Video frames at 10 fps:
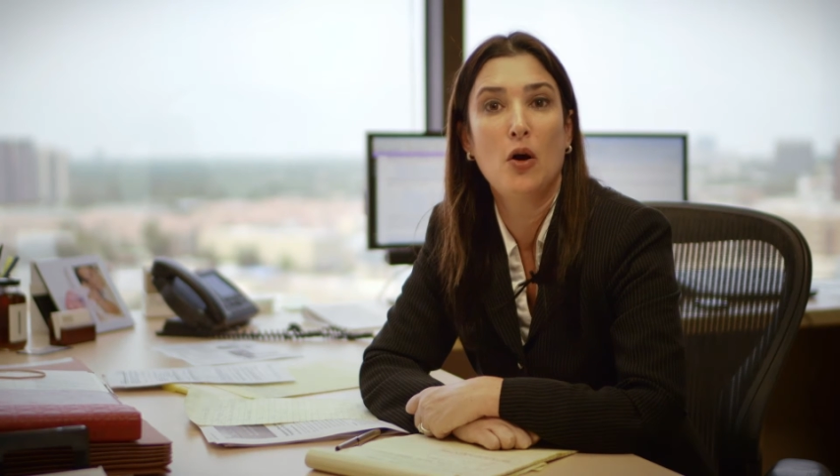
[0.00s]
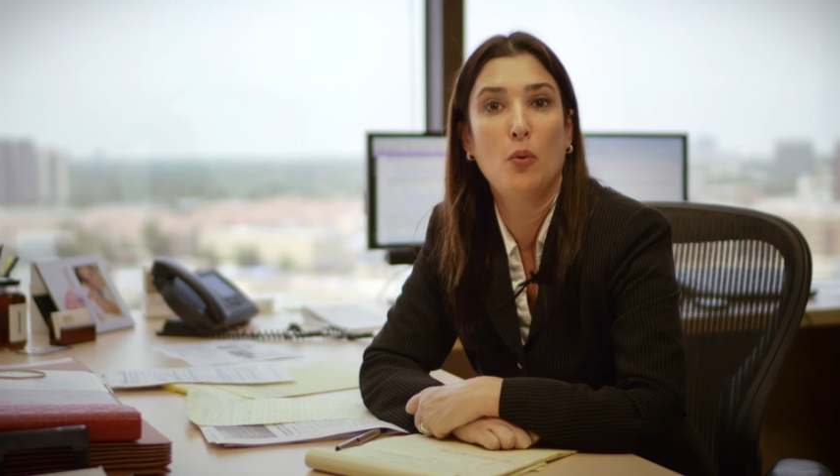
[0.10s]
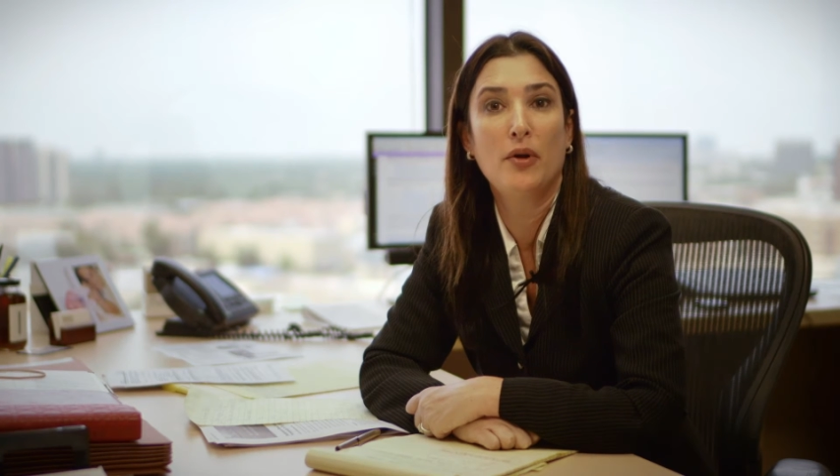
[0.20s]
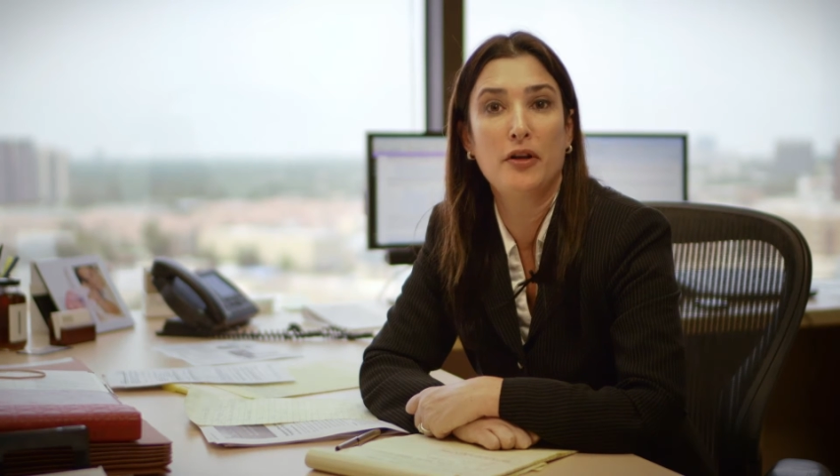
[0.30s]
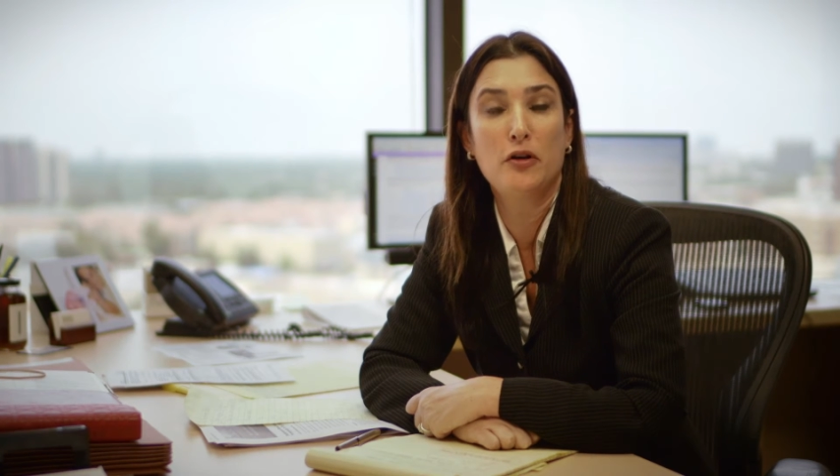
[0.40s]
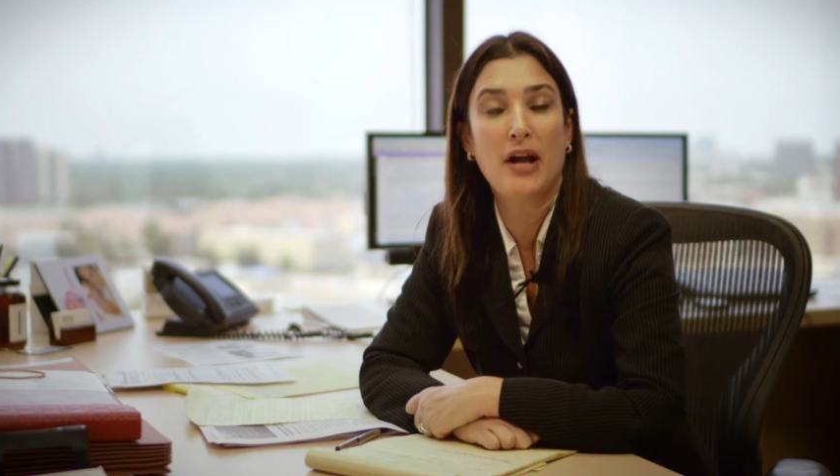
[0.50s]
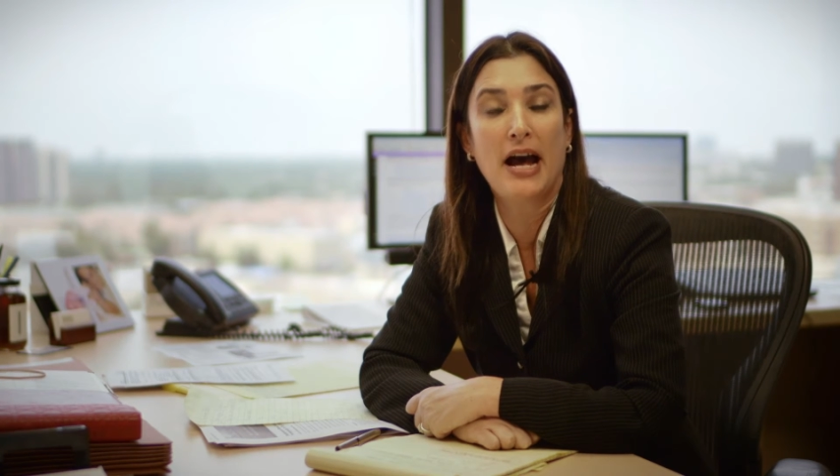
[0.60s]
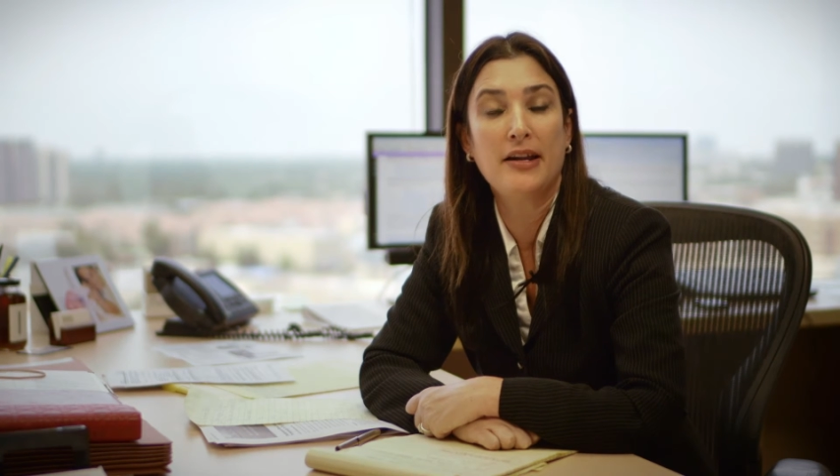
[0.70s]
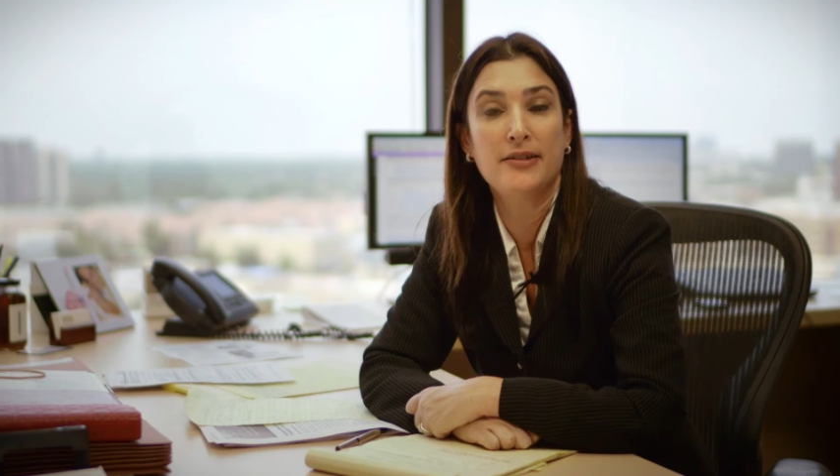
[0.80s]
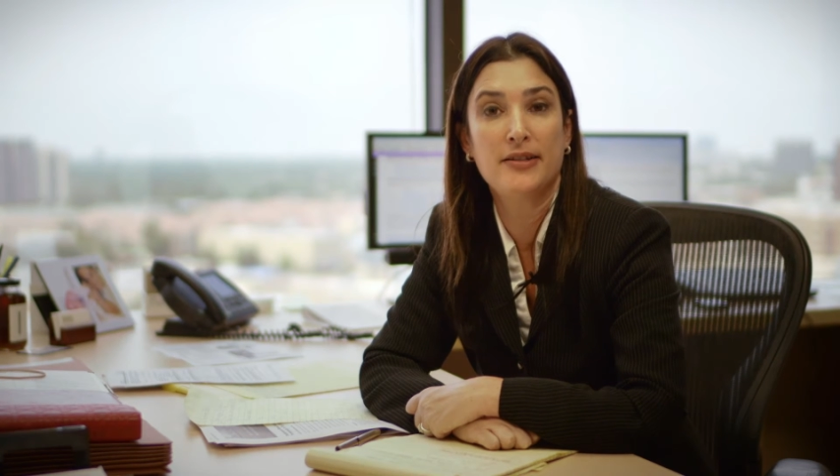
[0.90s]
with the
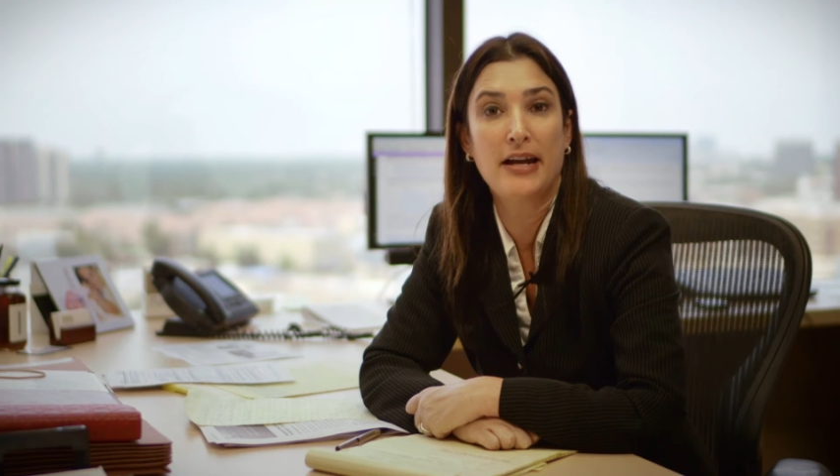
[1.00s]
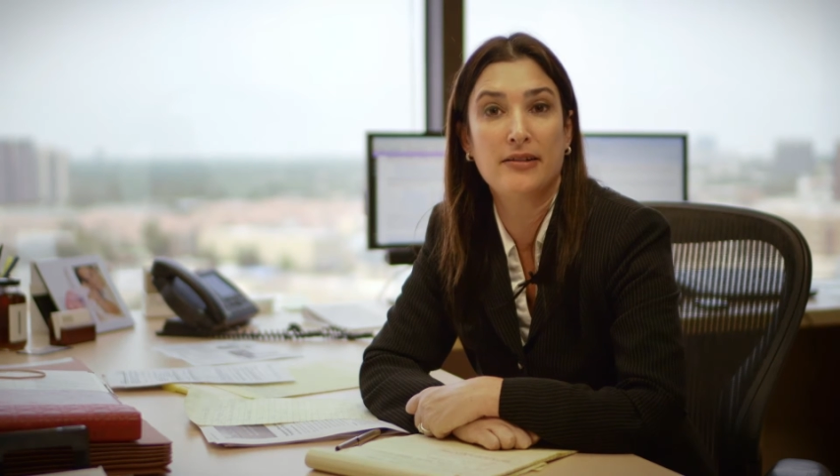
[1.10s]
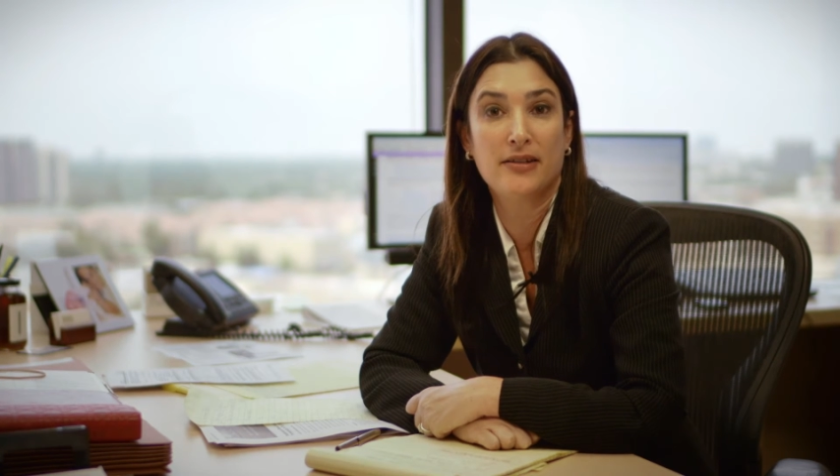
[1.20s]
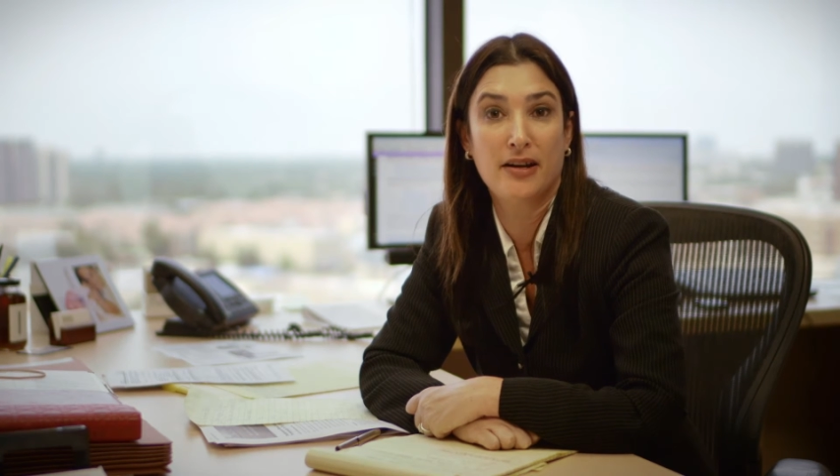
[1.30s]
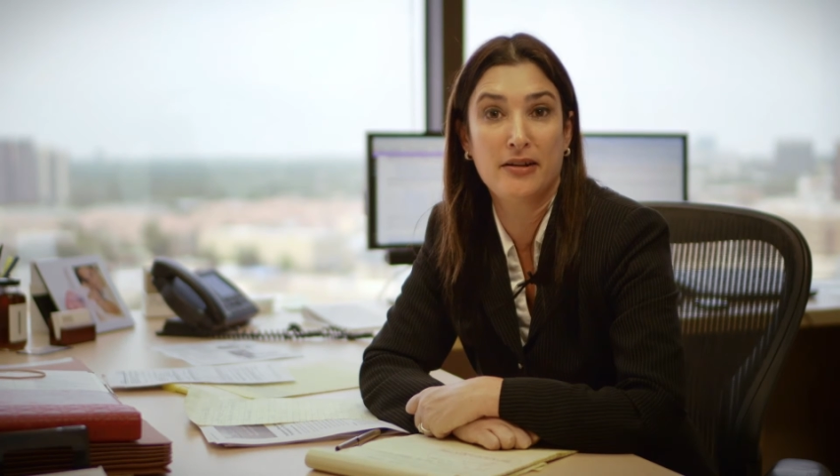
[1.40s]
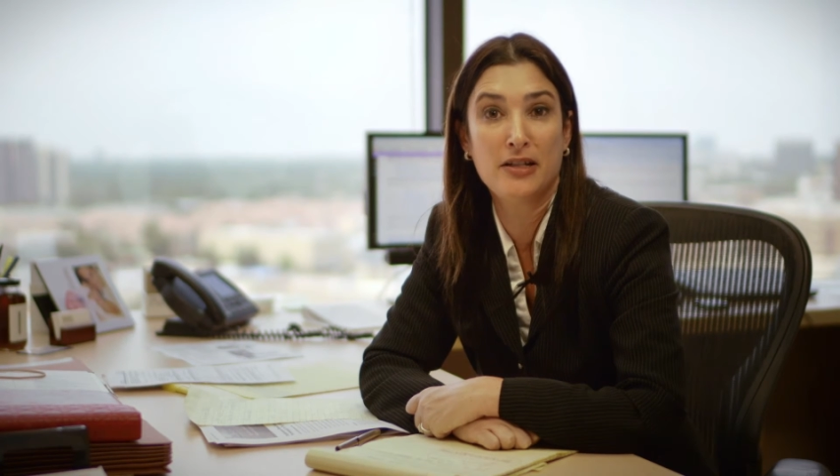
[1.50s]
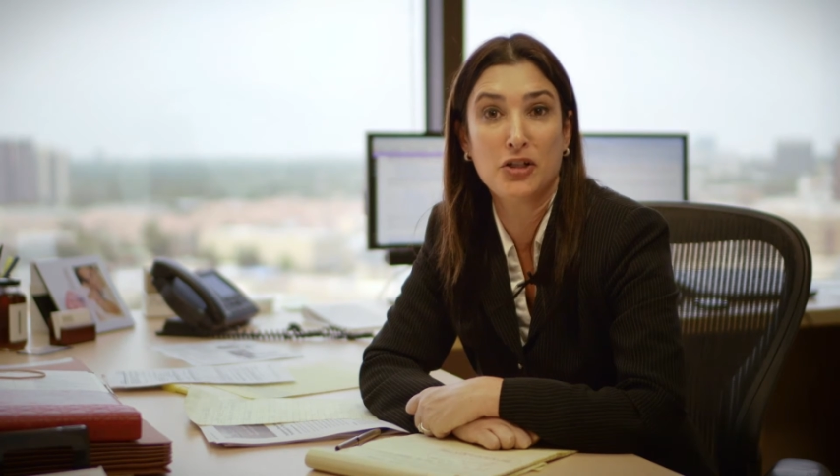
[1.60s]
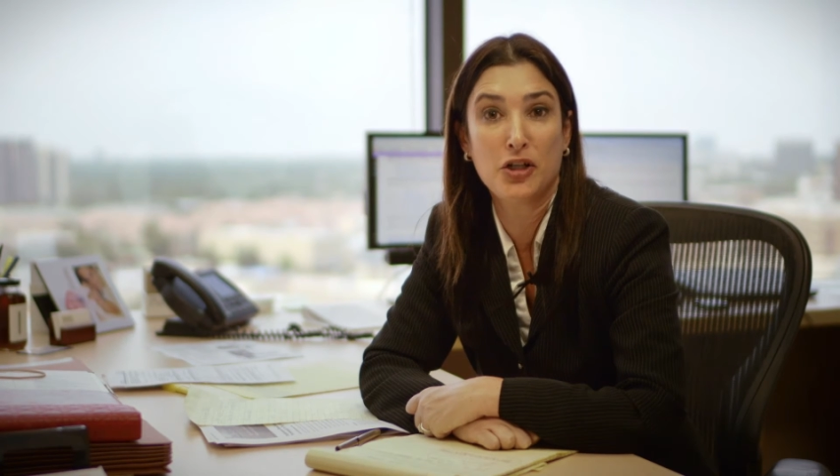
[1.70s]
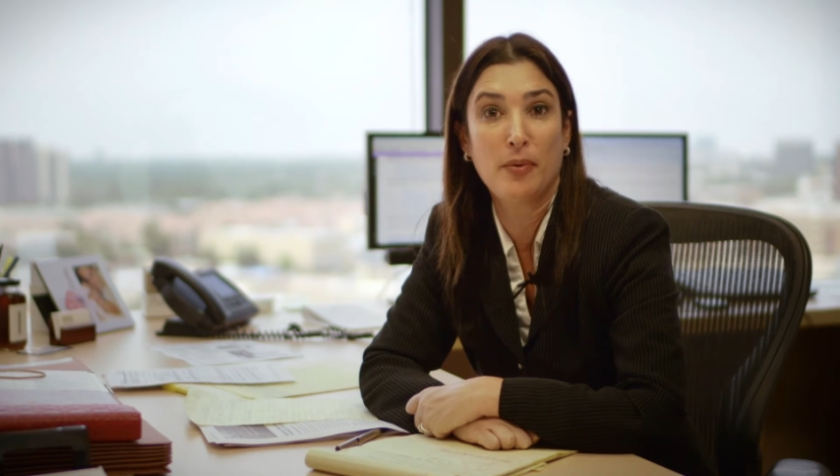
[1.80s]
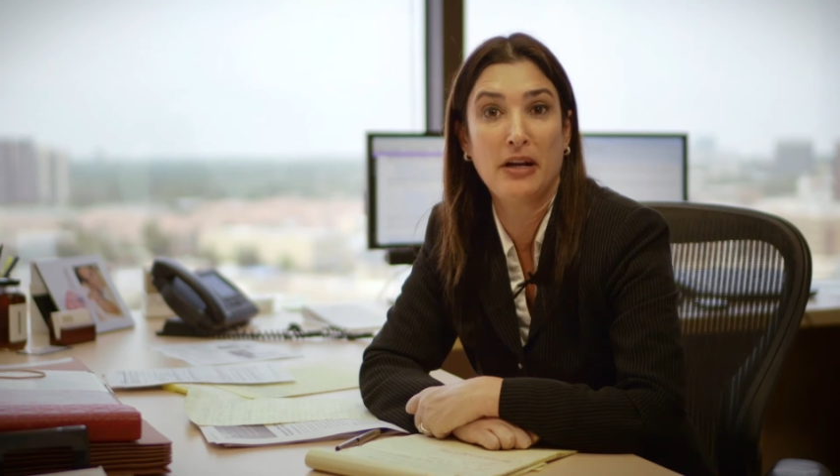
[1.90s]
United States Citizenship